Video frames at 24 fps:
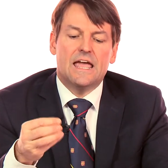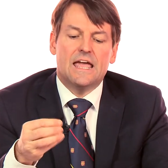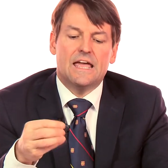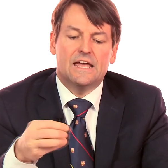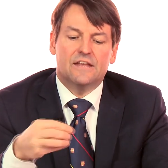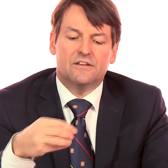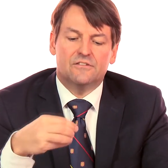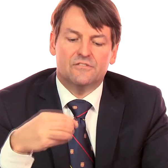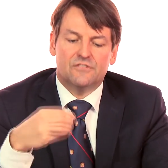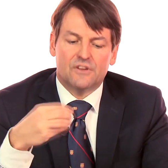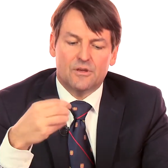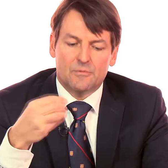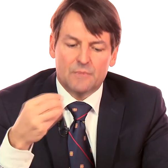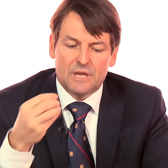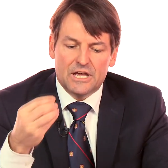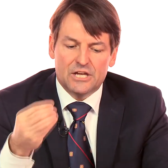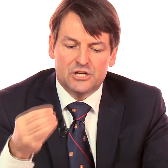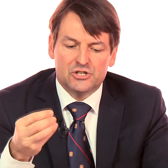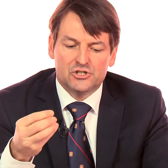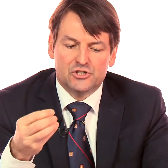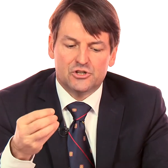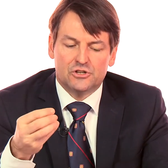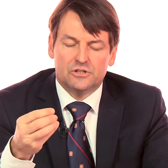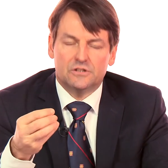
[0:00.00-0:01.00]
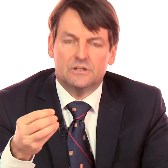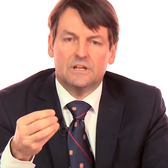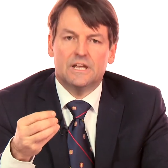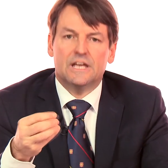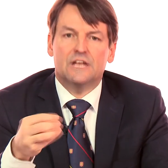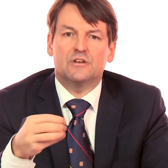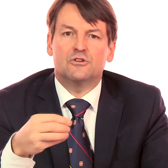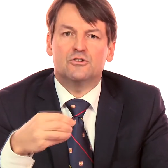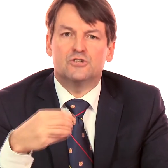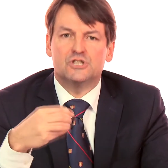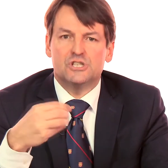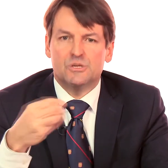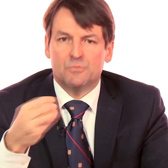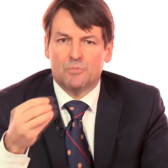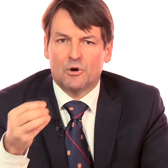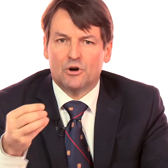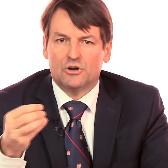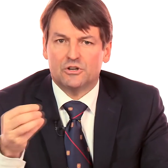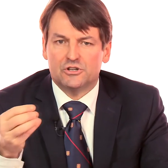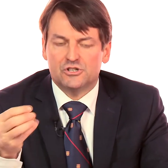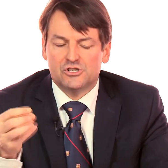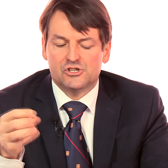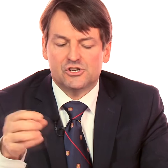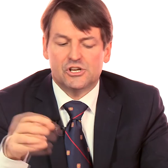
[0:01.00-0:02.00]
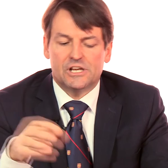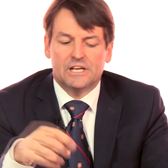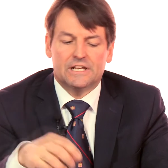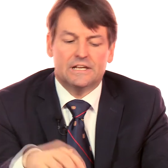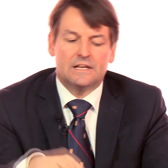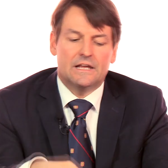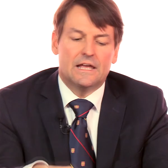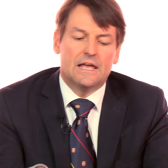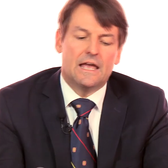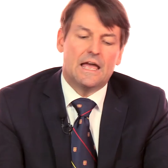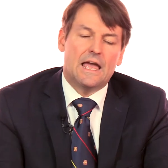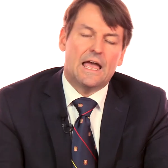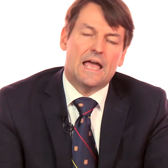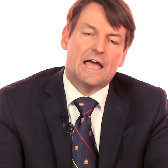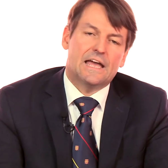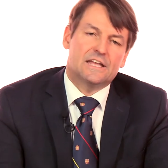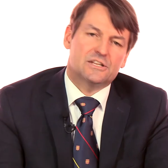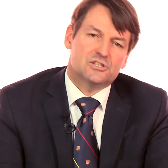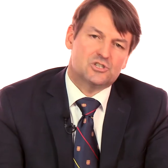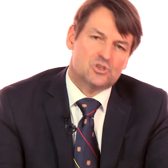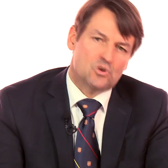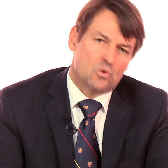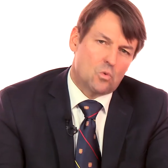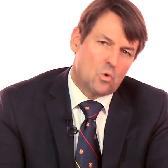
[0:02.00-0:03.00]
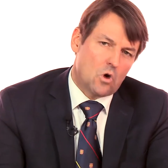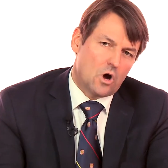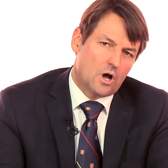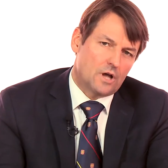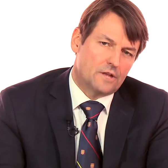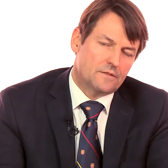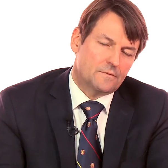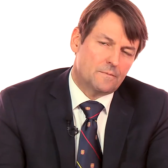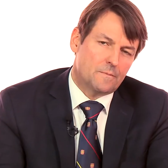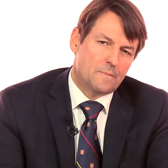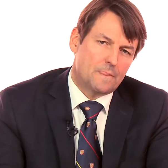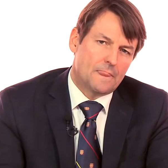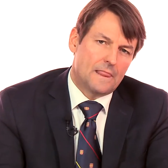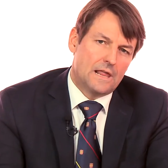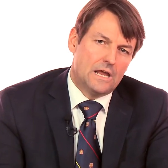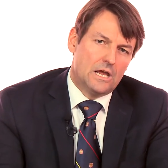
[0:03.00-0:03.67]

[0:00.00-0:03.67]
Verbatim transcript: inflammation, energy partitioning, and so on.